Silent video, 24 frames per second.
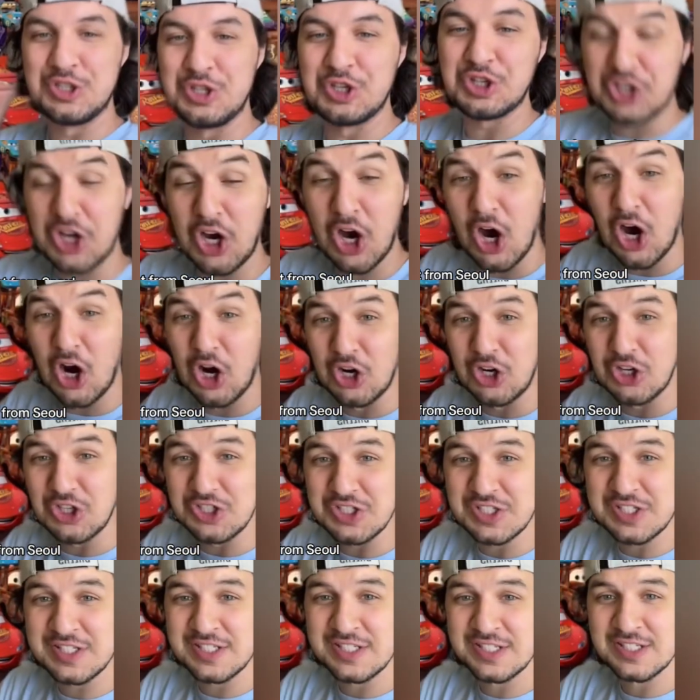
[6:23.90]

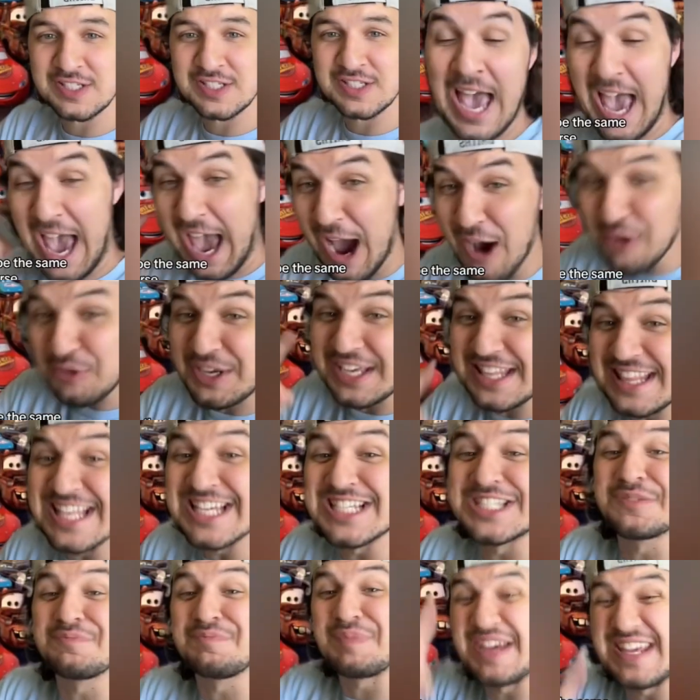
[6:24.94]
Cars? How can this
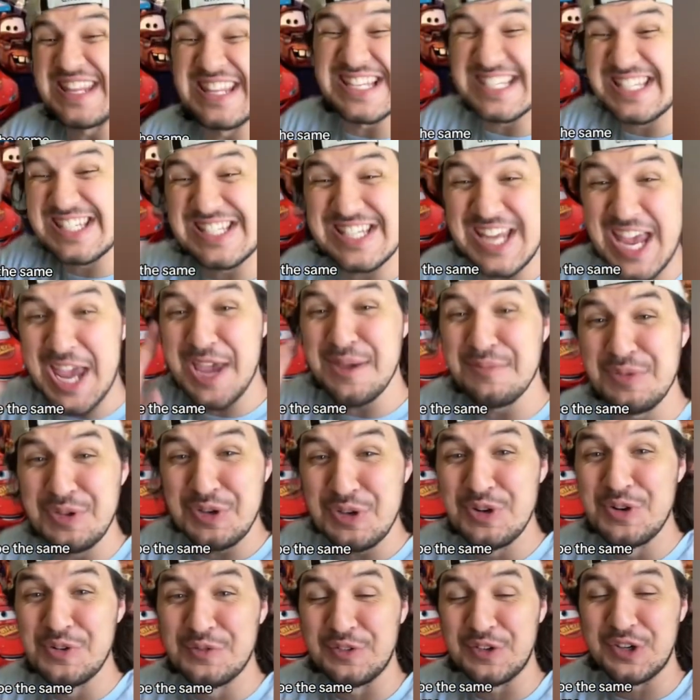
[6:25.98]
be the same
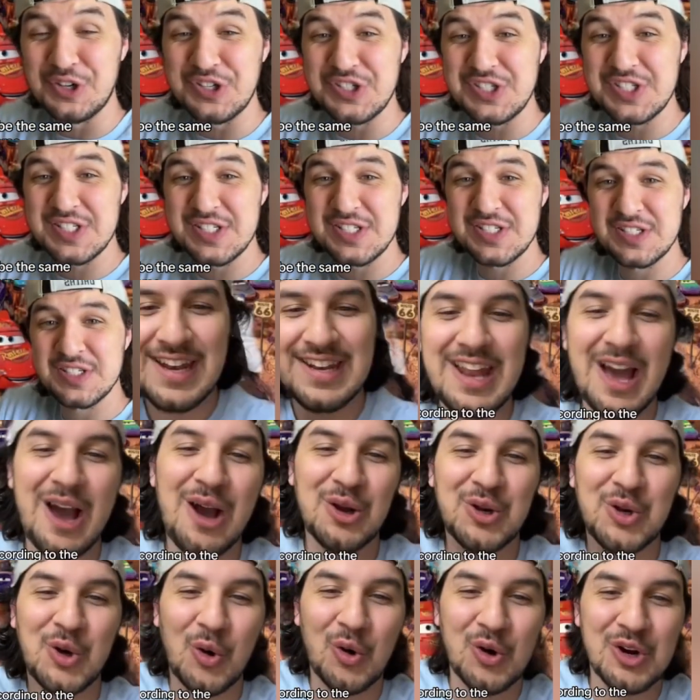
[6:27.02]
universe? Now,
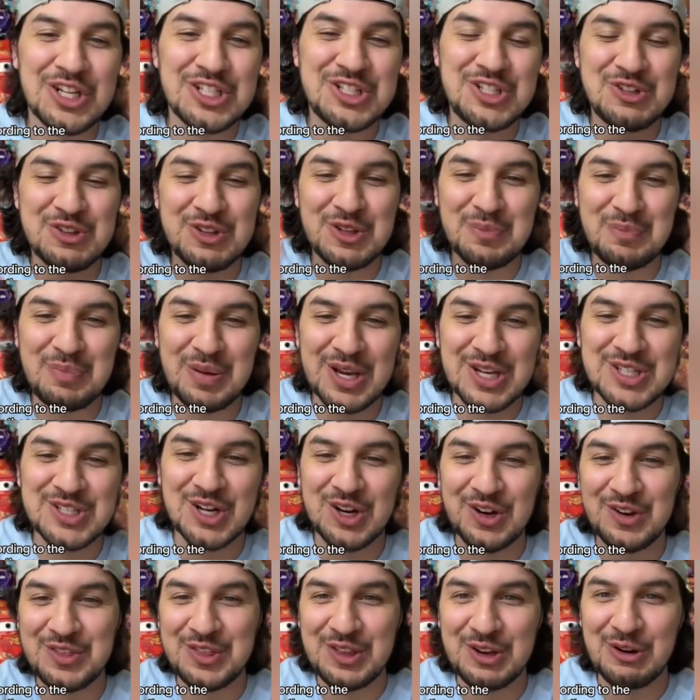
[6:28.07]
according to the Pixar
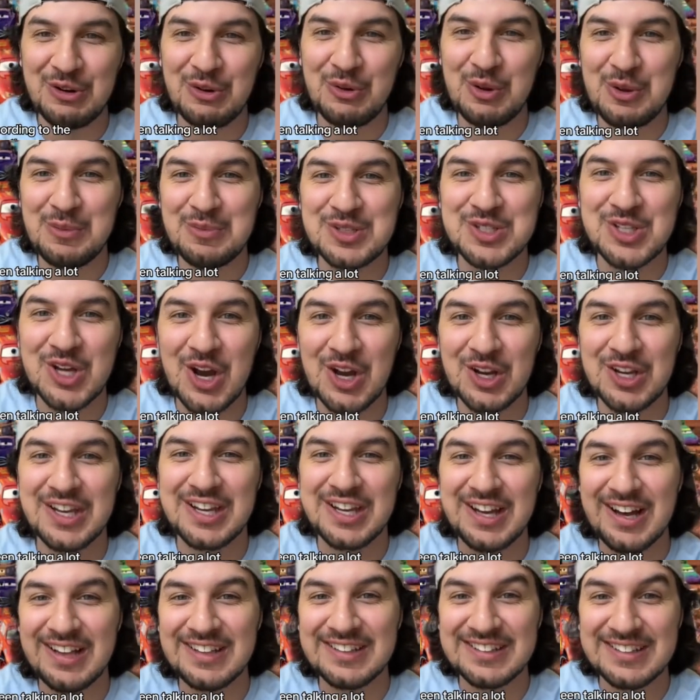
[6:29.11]
theory, we've been talking
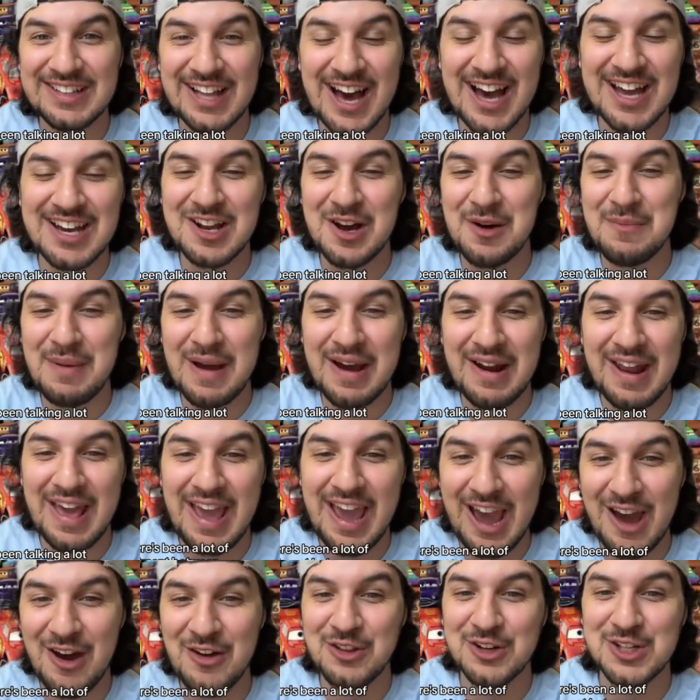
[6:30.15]
a lot about
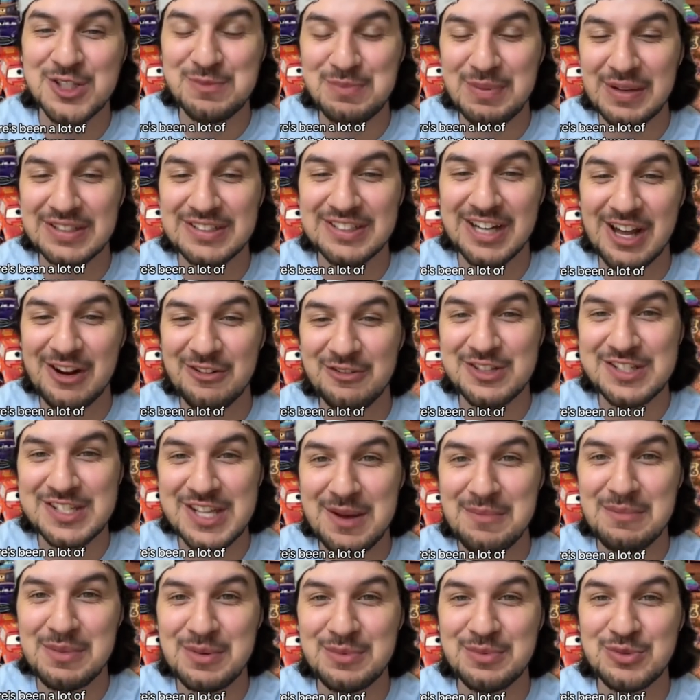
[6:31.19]
how there's been a lot of
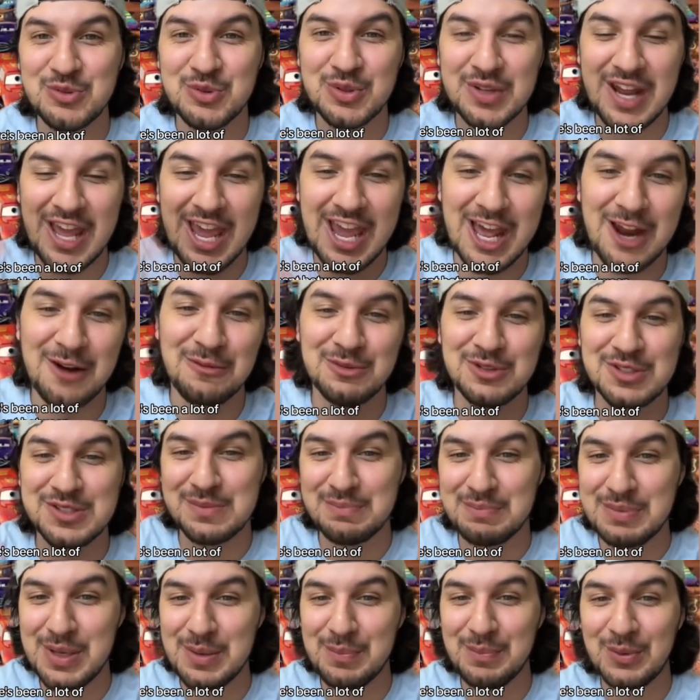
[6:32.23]
resentment between animals and
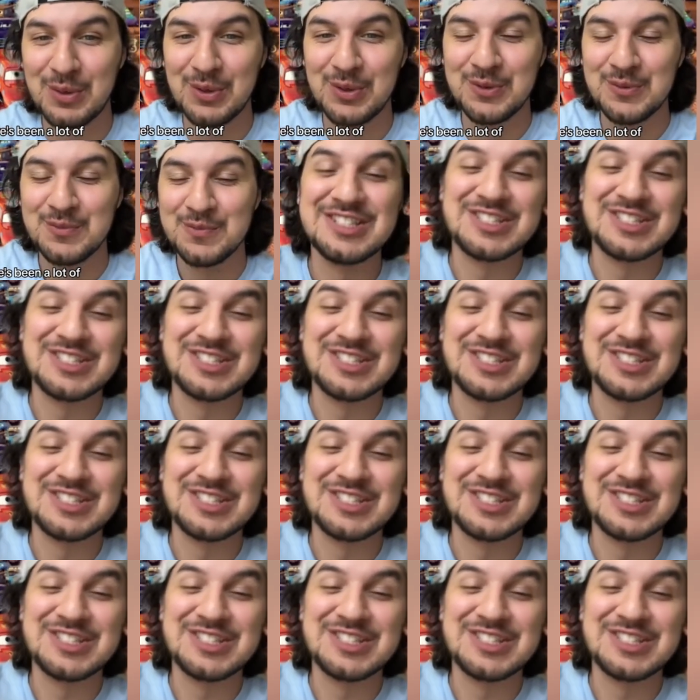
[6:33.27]
people.